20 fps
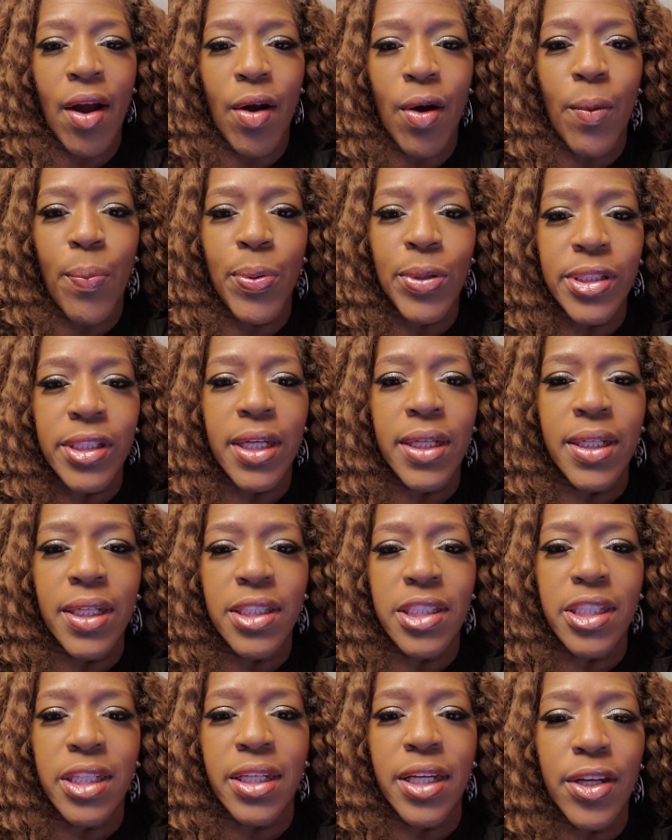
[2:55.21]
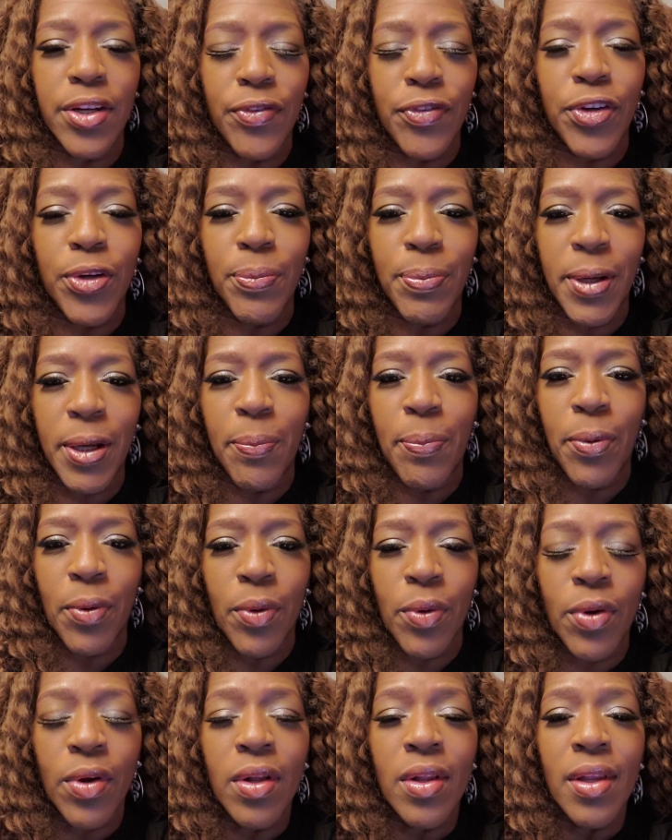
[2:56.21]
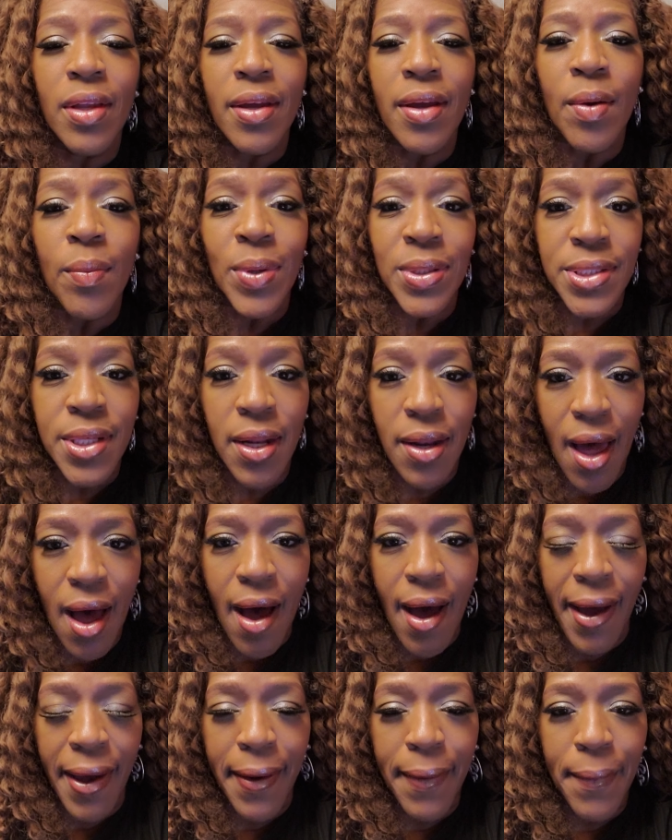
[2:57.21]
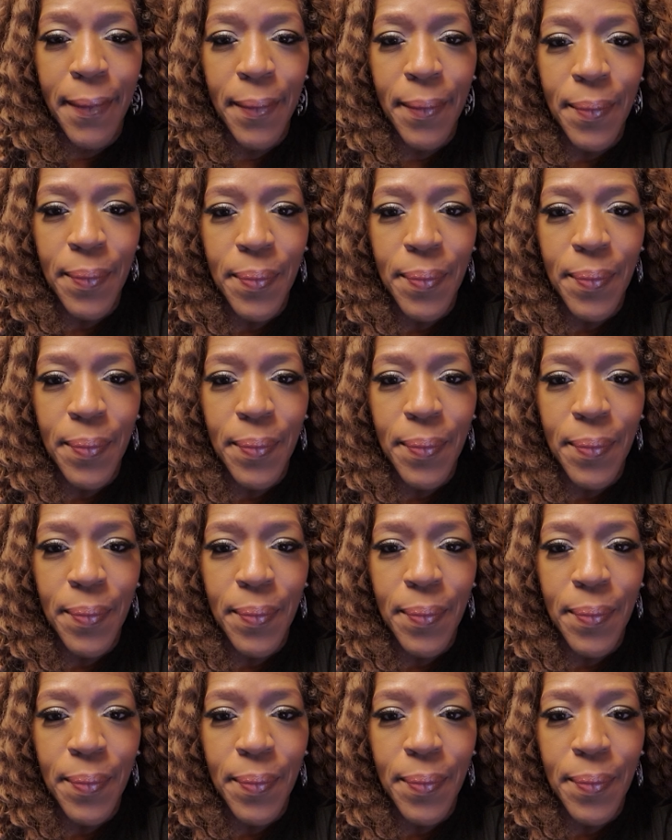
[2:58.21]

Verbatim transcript: her pretending to interview people was a lie.